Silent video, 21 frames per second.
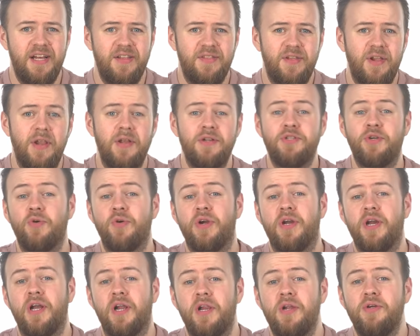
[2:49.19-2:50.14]
The logical
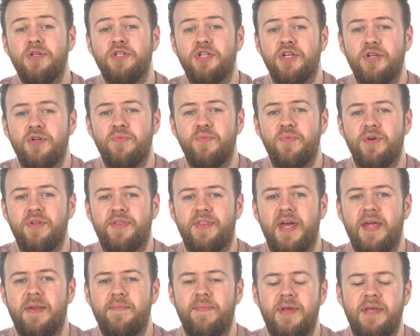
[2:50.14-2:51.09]
conclusion would
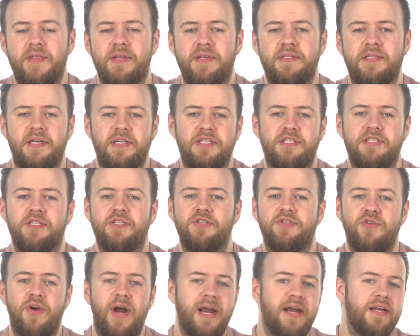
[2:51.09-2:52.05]
then be that Dungeons
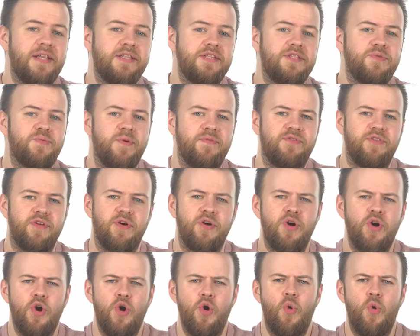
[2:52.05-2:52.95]
and Dragons, with the